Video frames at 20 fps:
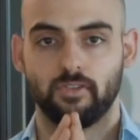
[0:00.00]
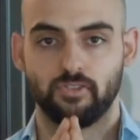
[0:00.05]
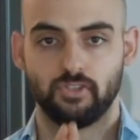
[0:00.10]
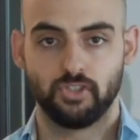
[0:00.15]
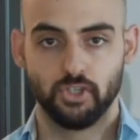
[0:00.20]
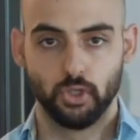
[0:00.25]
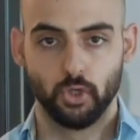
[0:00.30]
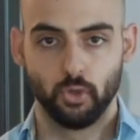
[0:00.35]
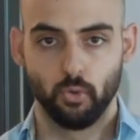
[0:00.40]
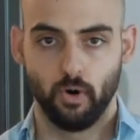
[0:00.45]

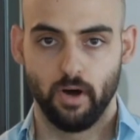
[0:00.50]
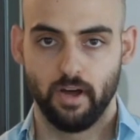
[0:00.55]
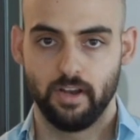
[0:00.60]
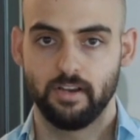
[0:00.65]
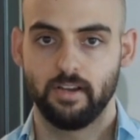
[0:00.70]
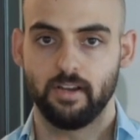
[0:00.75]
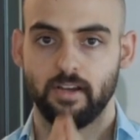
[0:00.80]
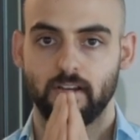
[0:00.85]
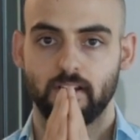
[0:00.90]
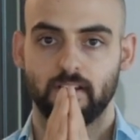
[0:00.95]
zero
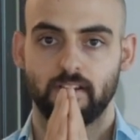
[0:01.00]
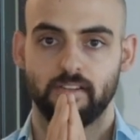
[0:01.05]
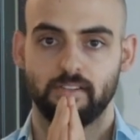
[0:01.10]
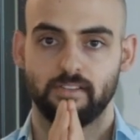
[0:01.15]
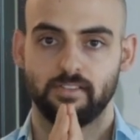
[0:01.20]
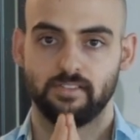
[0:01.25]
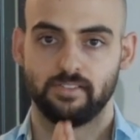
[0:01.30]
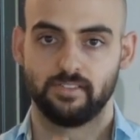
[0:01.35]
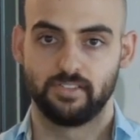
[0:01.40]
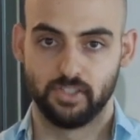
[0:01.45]
one
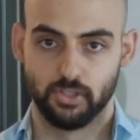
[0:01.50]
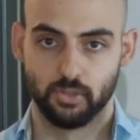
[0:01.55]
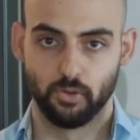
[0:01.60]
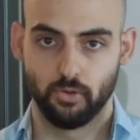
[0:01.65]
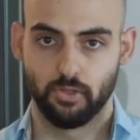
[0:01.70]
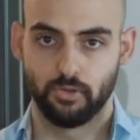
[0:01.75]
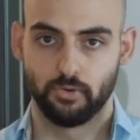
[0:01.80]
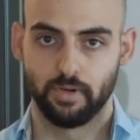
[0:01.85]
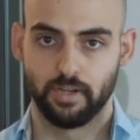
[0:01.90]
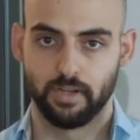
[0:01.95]

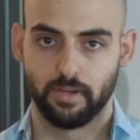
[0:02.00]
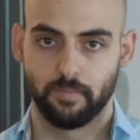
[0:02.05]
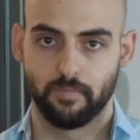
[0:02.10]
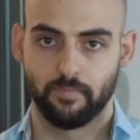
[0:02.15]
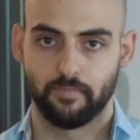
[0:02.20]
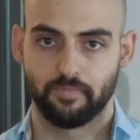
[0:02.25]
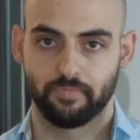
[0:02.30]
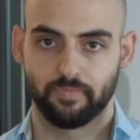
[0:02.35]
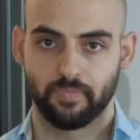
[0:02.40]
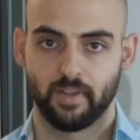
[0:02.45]
zero three.
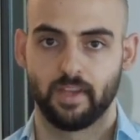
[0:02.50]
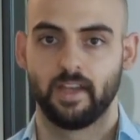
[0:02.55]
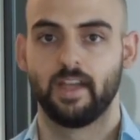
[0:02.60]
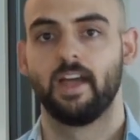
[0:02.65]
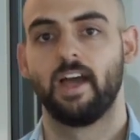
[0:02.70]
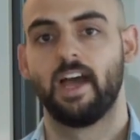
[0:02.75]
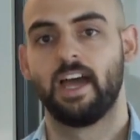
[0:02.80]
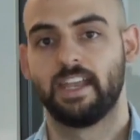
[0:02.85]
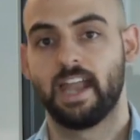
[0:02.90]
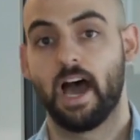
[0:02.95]

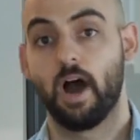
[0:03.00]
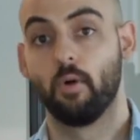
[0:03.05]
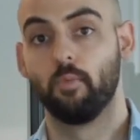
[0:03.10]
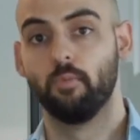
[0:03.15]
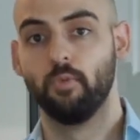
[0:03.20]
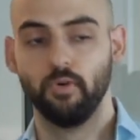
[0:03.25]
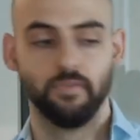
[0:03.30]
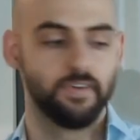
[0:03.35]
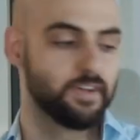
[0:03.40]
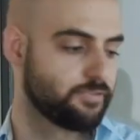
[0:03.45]

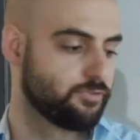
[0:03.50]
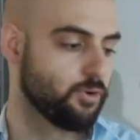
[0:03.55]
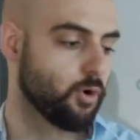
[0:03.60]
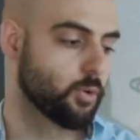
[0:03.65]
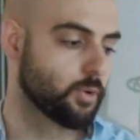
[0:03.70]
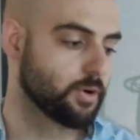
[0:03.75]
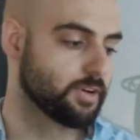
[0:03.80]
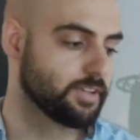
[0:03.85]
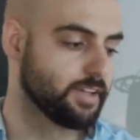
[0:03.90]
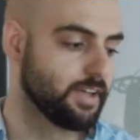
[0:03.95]
Now moving
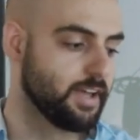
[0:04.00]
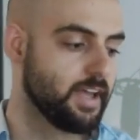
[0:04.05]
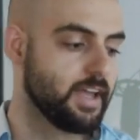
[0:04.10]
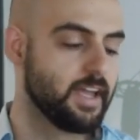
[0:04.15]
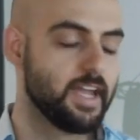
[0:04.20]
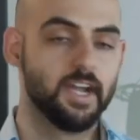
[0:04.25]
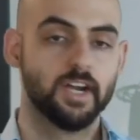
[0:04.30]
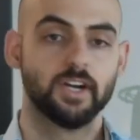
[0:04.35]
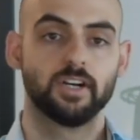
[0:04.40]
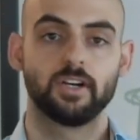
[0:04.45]
forward,
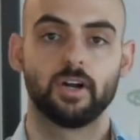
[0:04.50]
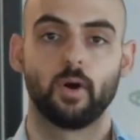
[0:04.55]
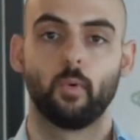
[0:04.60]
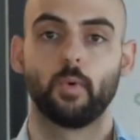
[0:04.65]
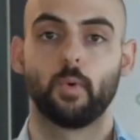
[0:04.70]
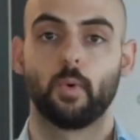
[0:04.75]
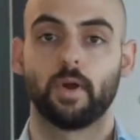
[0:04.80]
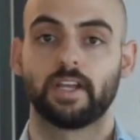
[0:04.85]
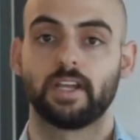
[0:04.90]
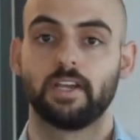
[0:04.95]
here
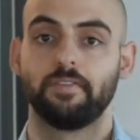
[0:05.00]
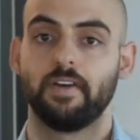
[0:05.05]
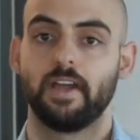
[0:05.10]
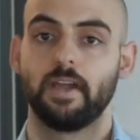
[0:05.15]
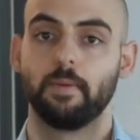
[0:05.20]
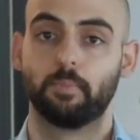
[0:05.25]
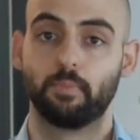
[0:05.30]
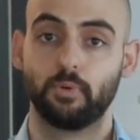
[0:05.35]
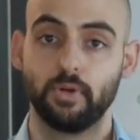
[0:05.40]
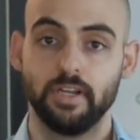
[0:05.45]
we want to give
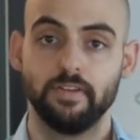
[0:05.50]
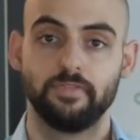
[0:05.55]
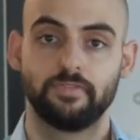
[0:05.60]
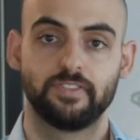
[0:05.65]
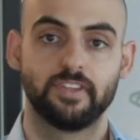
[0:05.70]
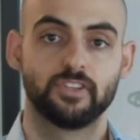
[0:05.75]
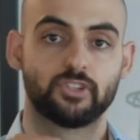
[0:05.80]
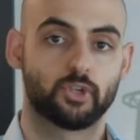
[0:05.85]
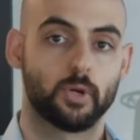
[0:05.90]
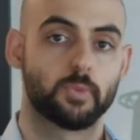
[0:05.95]
a
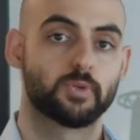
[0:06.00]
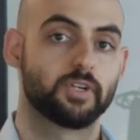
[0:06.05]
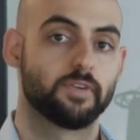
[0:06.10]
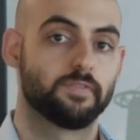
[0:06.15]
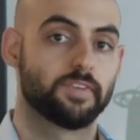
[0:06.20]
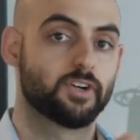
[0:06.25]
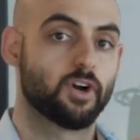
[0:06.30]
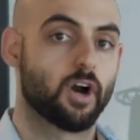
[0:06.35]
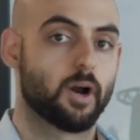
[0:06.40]
brief description of the